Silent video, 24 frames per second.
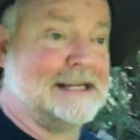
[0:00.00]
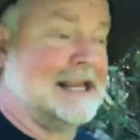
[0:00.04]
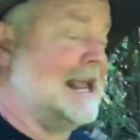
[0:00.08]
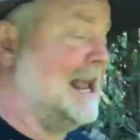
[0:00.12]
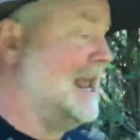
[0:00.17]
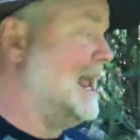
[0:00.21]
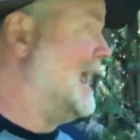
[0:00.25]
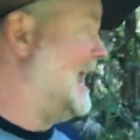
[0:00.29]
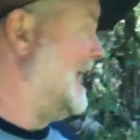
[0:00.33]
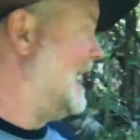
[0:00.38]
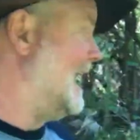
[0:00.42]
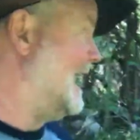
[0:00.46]

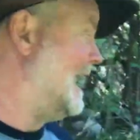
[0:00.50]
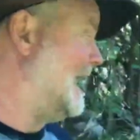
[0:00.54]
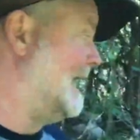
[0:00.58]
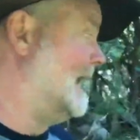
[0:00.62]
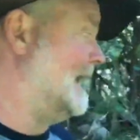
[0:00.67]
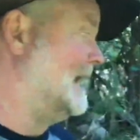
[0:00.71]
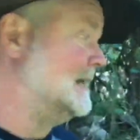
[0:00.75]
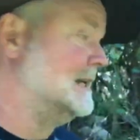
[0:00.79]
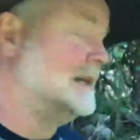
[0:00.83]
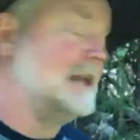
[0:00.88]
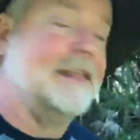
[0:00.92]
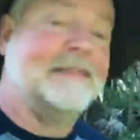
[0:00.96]
and
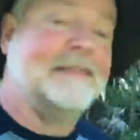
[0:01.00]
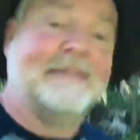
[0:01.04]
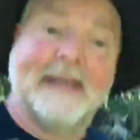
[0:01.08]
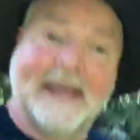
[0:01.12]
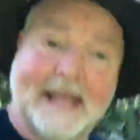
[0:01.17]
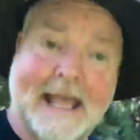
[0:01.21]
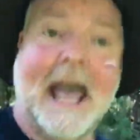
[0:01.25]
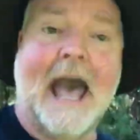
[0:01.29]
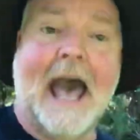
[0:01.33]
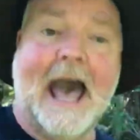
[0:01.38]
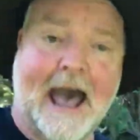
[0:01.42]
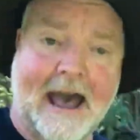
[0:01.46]
they
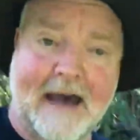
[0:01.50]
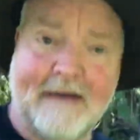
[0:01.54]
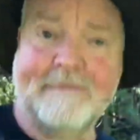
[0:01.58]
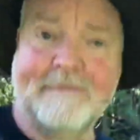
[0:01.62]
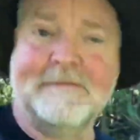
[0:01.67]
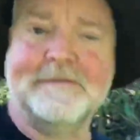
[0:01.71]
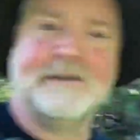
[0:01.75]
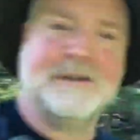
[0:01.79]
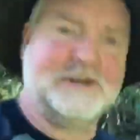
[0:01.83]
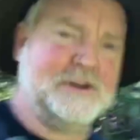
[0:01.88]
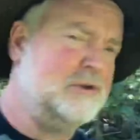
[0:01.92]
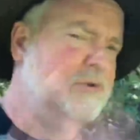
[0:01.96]
have
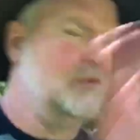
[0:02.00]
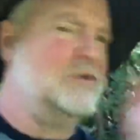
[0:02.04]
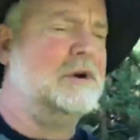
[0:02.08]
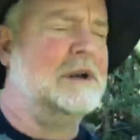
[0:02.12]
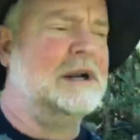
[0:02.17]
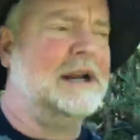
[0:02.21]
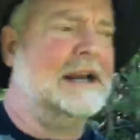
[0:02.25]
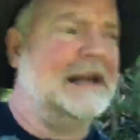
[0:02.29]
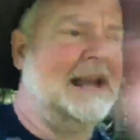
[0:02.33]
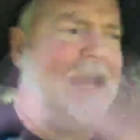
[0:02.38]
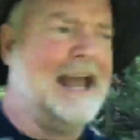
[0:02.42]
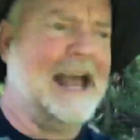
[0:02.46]
to
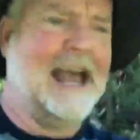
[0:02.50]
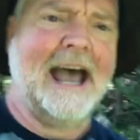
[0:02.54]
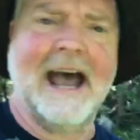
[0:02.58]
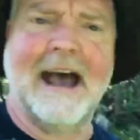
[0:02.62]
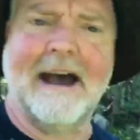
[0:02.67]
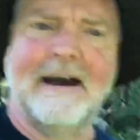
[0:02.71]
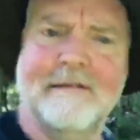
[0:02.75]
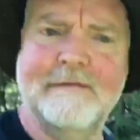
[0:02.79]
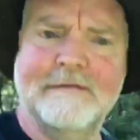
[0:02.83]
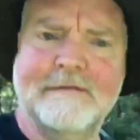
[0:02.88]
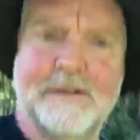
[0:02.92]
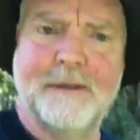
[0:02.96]
have the
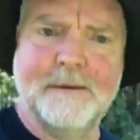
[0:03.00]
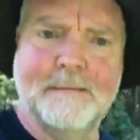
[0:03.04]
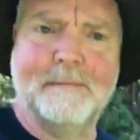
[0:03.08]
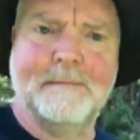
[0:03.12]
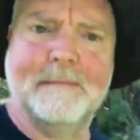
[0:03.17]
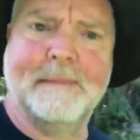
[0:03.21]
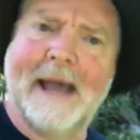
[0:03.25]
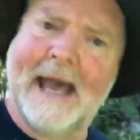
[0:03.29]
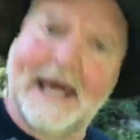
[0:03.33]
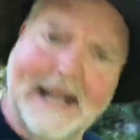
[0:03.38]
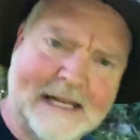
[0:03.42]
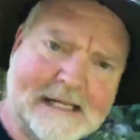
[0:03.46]
bad
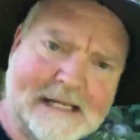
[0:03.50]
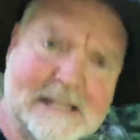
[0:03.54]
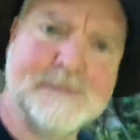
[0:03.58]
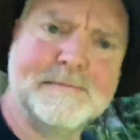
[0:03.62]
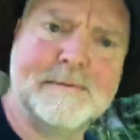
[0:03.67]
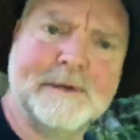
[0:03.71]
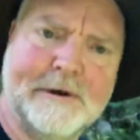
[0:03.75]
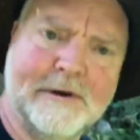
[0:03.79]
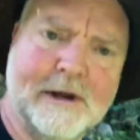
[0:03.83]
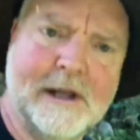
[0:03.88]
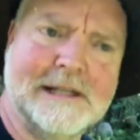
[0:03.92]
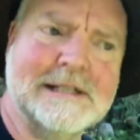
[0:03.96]

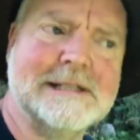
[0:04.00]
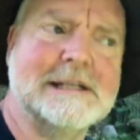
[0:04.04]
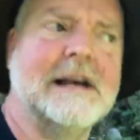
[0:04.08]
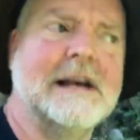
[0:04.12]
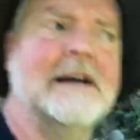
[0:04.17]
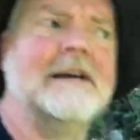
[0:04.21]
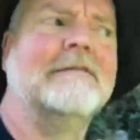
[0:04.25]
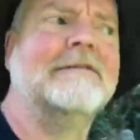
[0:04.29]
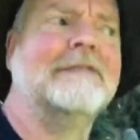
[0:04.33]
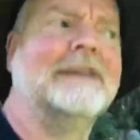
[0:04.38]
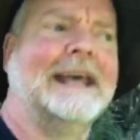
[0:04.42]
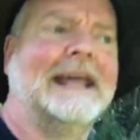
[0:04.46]
experience of
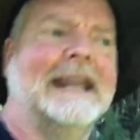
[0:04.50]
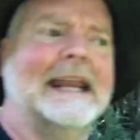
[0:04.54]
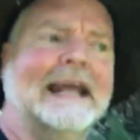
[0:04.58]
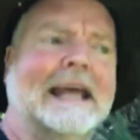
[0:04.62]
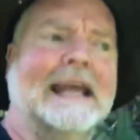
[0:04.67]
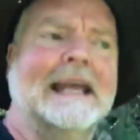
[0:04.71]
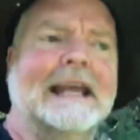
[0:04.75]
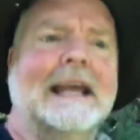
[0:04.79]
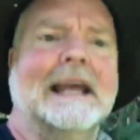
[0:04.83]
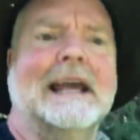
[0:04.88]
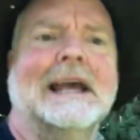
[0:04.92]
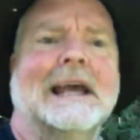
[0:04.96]
getting
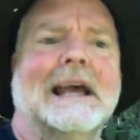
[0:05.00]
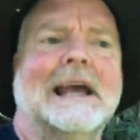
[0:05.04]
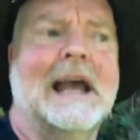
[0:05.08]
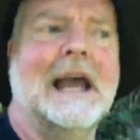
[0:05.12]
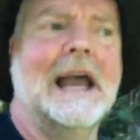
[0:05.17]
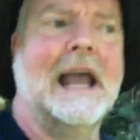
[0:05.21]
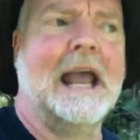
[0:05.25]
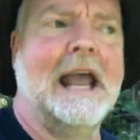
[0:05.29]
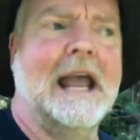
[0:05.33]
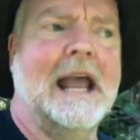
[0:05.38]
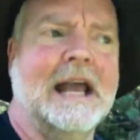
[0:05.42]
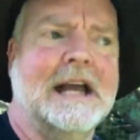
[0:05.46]

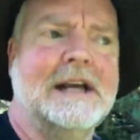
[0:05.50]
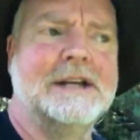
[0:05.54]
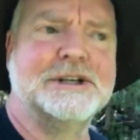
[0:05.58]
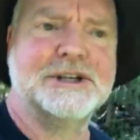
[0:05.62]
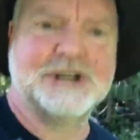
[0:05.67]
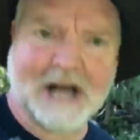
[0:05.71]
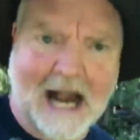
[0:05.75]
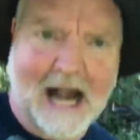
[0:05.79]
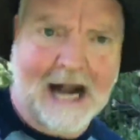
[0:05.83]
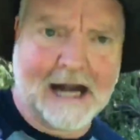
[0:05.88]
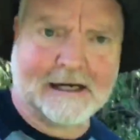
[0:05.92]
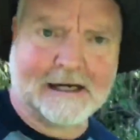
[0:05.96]

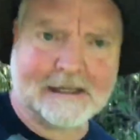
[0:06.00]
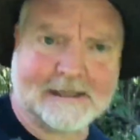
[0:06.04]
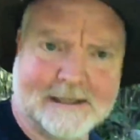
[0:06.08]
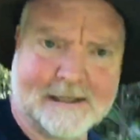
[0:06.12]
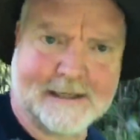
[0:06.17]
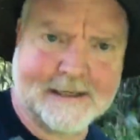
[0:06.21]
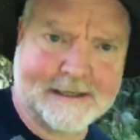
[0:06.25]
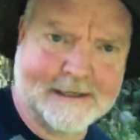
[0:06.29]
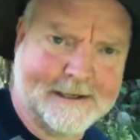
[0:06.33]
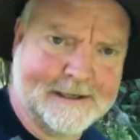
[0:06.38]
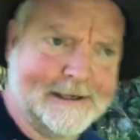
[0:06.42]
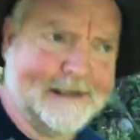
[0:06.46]
shocked.
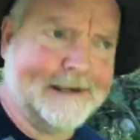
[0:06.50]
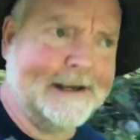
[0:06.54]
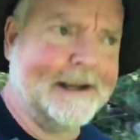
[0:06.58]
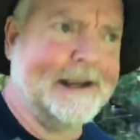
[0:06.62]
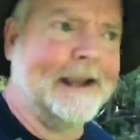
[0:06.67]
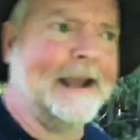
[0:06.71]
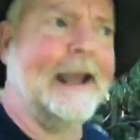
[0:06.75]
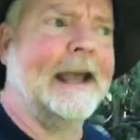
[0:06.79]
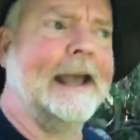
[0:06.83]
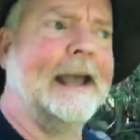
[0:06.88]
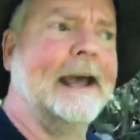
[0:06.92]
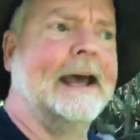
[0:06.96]

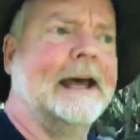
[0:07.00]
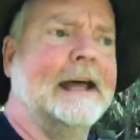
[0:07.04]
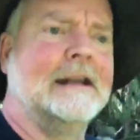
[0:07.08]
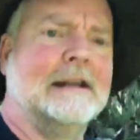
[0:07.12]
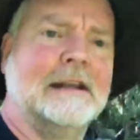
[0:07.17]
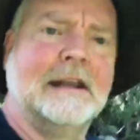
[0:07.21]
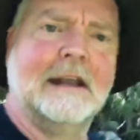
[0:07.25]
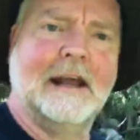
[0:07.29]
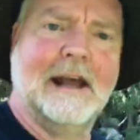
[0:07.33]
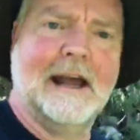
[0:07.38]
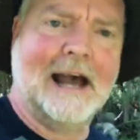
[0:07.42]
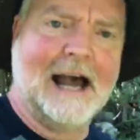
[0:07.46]
And
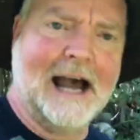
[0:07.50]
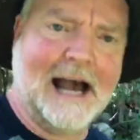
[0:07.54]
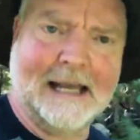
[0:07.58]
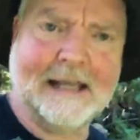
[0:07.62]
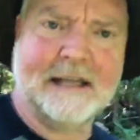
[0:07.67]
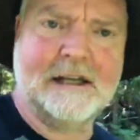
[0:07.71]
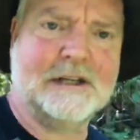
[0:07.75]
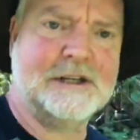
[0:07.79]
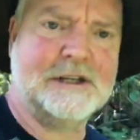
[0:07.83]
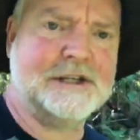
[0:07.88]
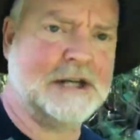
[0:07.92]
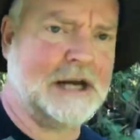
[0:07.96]
I get
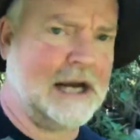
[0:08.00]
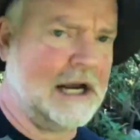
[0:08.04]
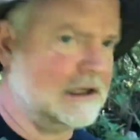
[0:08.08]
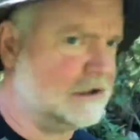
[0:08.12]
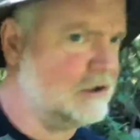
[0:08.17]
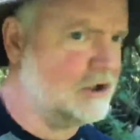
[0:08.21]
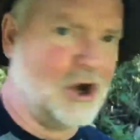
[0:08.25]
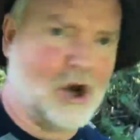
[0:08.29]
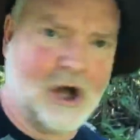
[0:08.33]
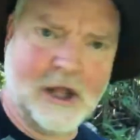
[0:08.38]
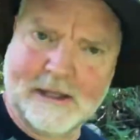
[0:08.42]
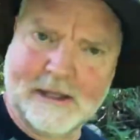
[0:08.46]
shocked all the
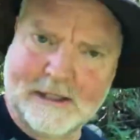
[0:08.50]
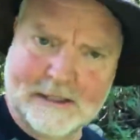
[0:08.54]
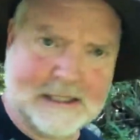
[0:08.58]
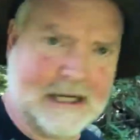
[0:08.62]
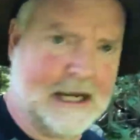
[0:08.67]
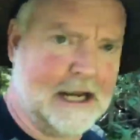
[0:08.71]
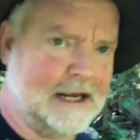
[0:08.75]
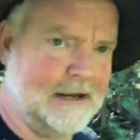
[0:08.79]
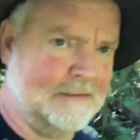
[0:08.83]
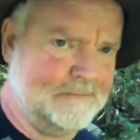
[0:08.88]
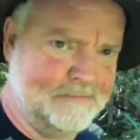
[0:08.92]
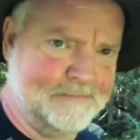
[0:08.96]
time.
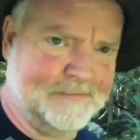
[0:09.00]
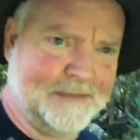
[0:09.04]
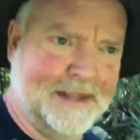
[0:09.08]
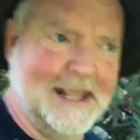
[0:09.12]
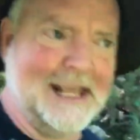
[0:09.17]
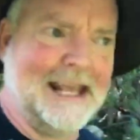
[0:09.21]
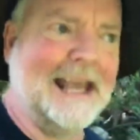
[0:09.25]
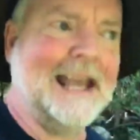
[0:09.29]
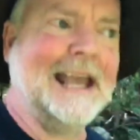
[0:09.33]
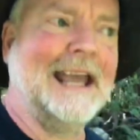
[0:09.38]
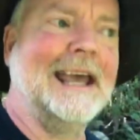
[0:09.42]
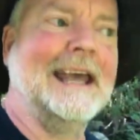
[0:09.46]

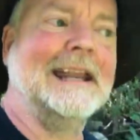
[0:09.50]
It is